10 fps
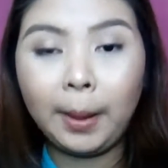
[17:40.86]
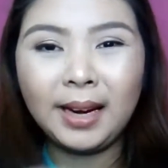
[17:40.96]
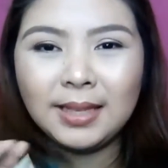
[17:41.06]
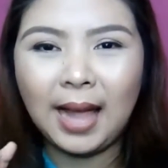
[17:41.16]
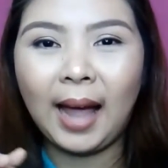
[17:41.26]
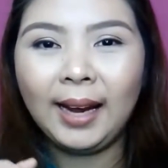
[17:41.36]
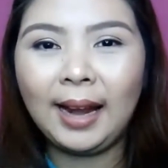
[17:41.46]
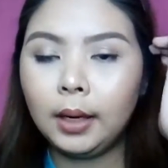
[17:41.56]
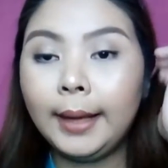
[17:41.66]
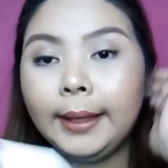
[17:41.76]
Para sa
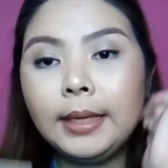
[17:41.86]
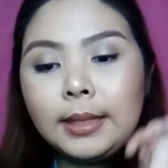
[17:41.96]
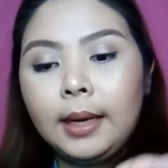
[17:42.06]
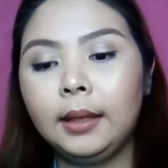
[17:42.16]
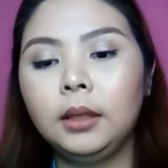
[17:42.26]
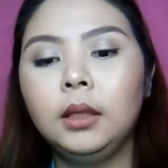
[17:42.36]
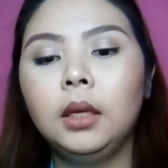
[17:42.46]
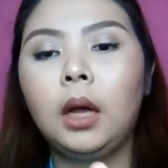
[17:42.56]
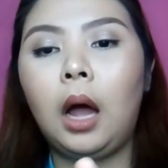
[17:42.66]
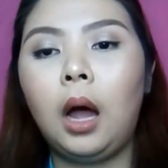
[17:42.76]
akin, like I said,
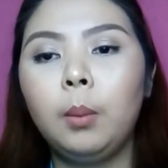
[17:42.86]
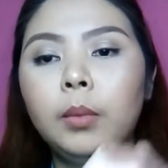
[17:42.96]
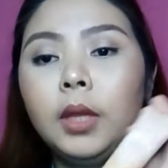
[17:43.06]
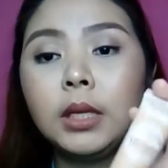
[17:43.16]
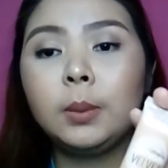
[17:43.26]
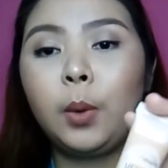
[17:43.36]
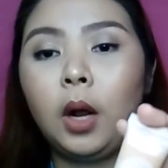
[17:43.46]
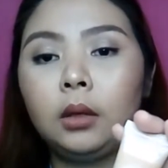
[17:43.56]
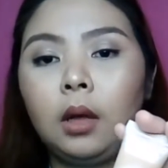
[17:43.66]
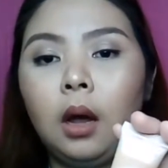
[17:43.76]
this
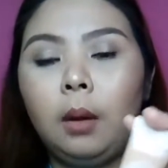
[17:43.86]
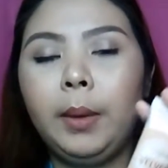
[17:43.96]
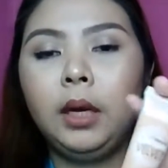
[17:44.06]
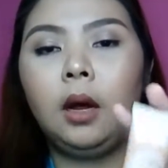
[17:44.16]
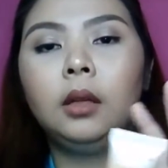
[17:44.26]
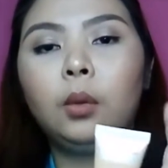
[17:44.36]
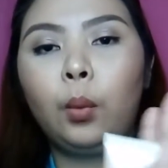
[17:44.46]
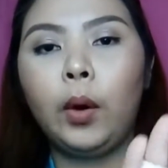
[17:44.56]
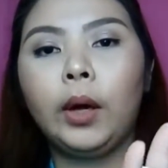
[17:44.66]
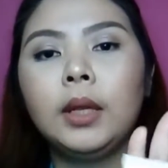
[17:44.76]
product may not
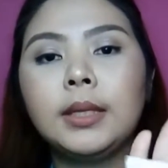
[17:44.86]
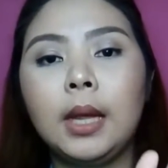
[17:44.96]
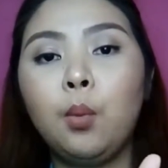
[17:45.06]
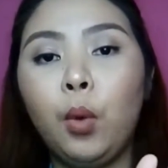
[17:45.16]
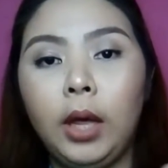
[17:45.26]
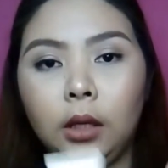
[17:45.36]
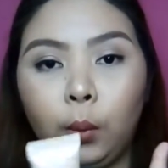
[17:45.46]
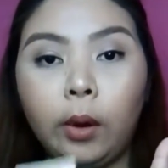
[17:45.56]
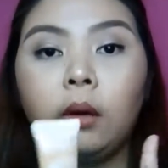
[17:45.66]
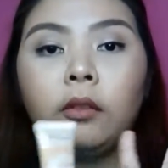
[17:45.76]
work the same way
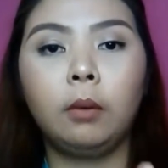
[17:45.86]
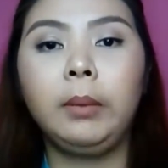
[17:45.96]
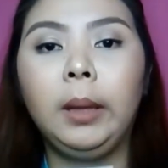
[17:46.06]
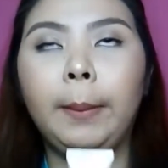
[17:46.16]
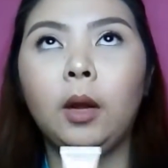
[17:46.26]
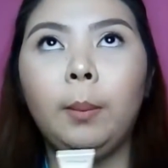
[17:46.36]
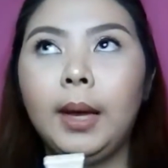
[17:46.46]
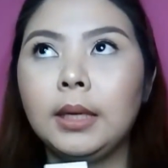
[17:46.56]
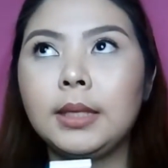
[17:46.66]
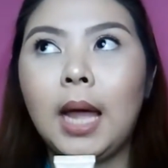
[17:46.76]
it worked for me, pero
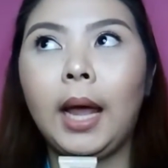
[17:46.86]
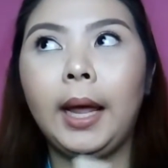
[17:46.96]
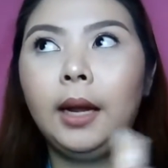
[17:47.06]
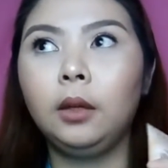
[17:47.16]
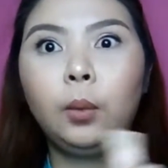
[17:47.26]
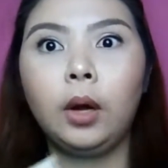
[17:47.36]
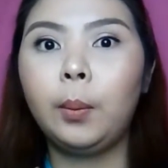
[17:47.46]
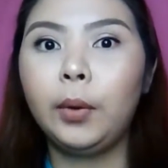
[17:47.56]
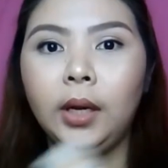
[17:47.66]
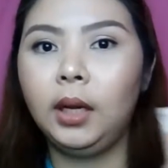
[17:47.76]
para sa akin, it
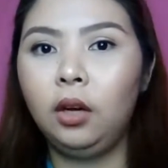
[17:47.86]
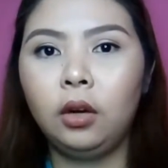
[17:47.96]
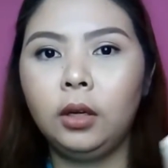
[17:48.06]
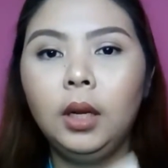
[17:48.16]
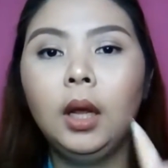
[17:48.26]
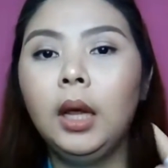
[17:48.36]
worked really good.